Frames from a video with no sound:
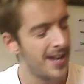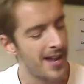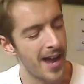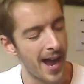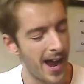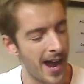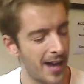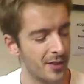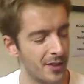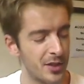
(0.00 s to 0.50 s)

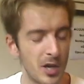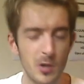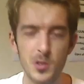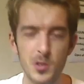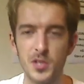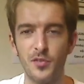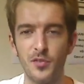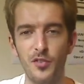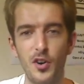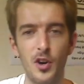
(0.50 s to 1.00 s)
And
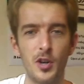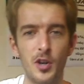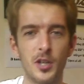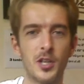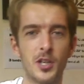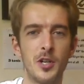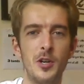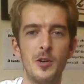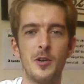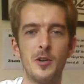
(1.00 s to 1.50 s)
those four
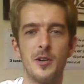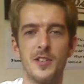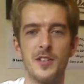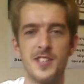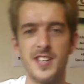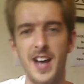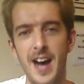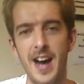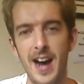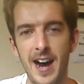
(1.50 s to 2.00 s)

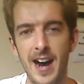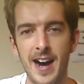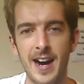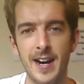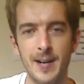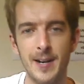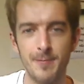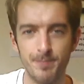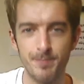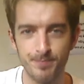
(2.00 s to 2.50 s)
chords
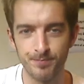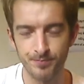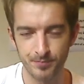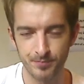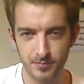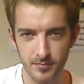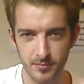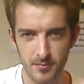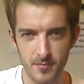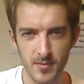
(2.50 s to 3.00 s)
are
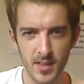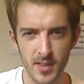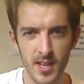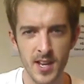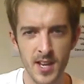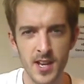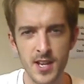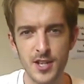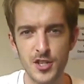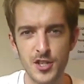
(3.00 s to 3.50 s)

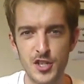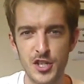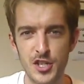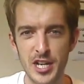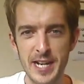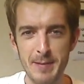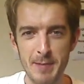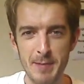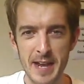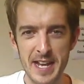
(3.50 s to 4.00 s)

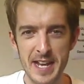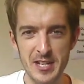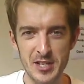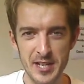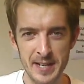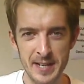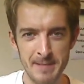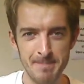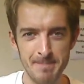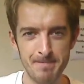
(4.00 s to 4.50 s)
G
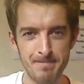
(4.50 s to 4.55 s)
major,